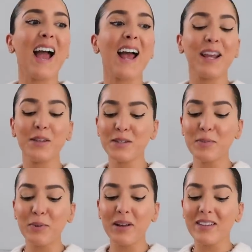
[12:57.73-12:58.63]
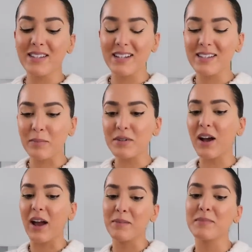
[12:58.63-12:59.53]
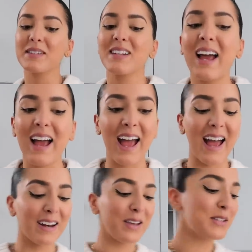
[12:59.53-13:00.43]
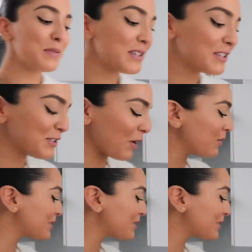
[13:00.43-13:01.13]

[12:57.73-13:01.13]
And I used to bring this in sometimes, and I used to be so